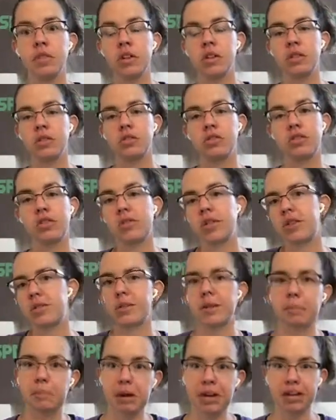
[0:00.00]
so that's what
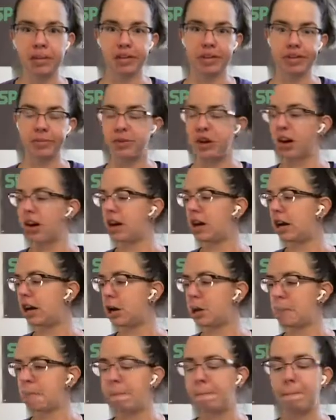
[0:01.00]
I make.
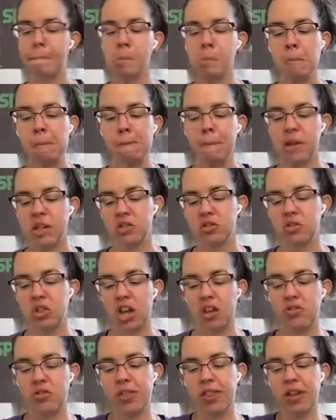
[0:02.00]
So the
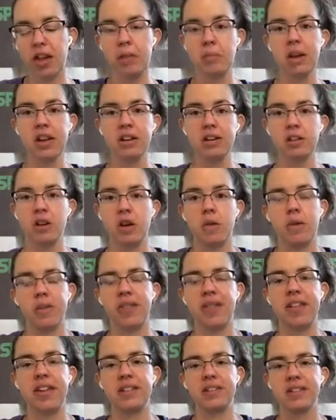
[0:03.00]
other thing I made to go with
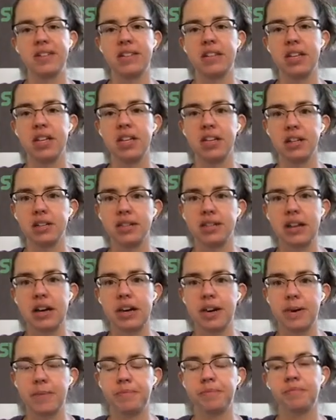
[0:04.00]
this is
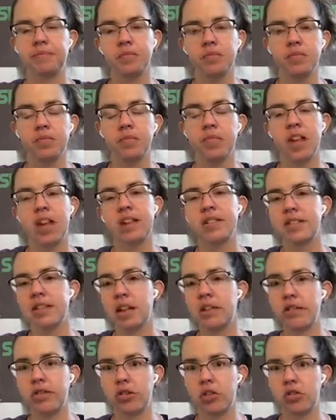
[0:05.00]
a
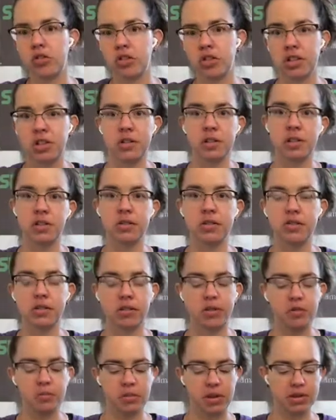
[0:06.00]
solid lotion.
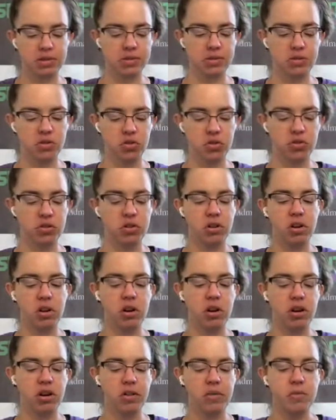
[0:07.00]
So my
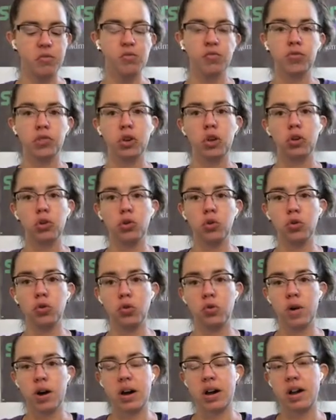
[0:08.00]
sister-in-law,
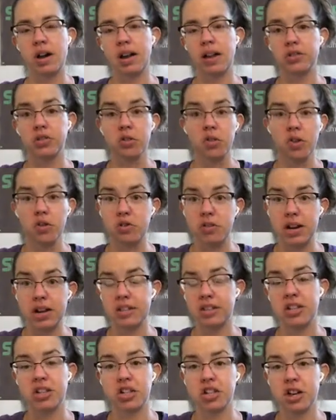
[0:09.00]
who has her own
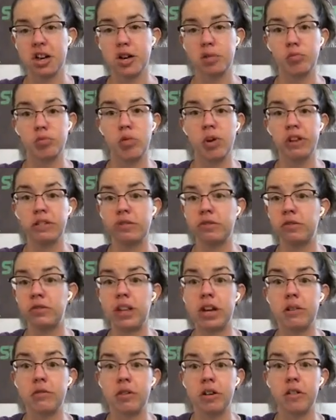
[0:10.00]
Etsy shop,
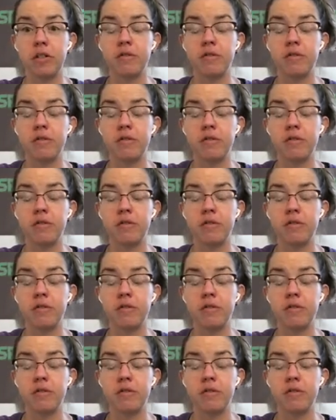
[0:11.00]
Wildflower